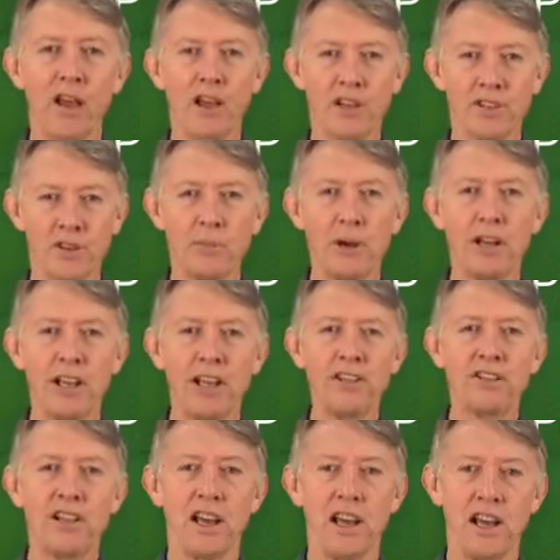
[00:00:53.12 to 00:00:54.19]
So I'm going
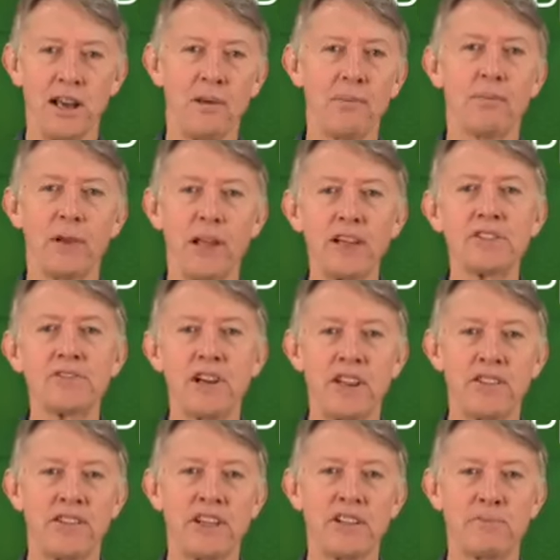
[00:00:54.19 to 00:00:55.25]
to
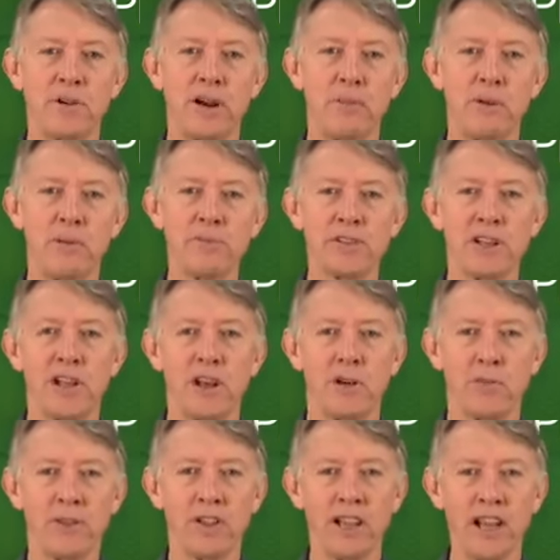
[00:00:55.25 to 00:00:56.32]
illustrate these problems
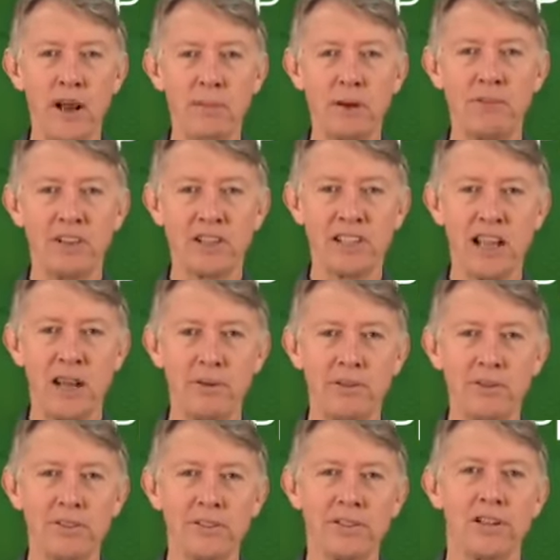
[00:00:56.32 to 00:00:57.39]
with a couple of
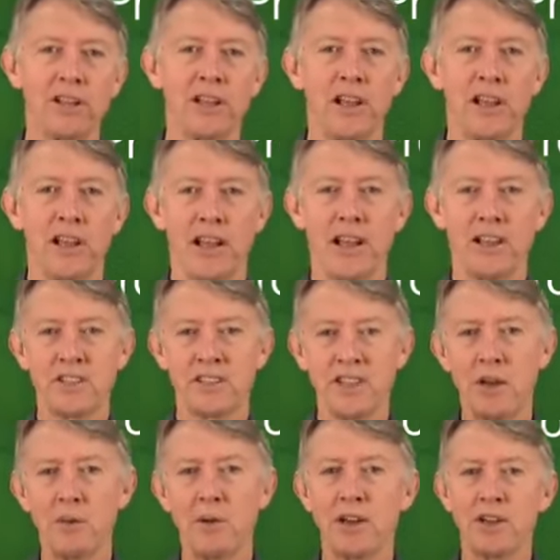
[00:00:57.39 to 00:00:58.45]
examples, and
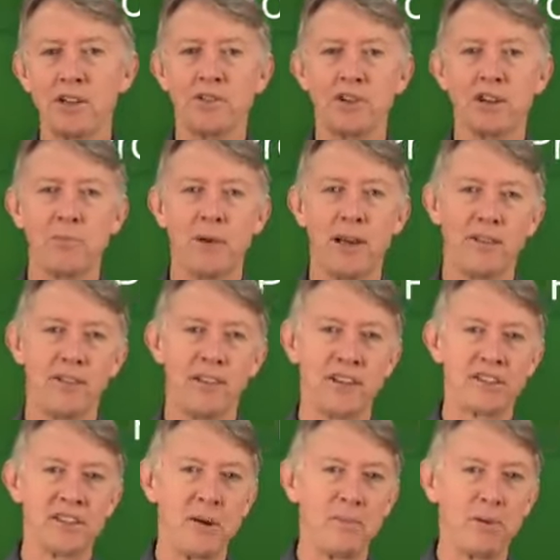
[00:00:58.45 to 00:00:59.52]
today we're going to talk about the
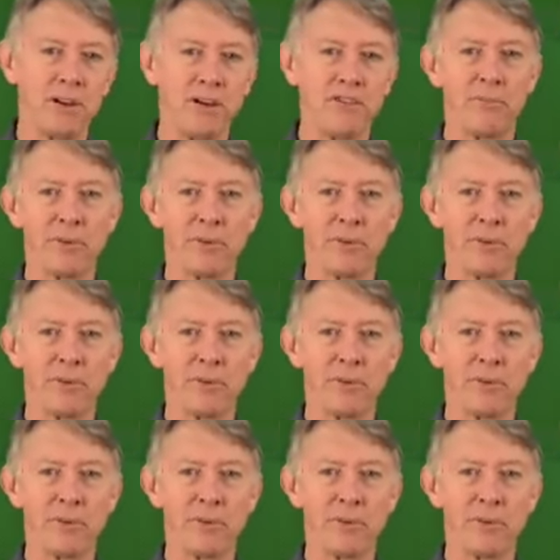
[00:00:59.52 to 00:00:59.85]
example of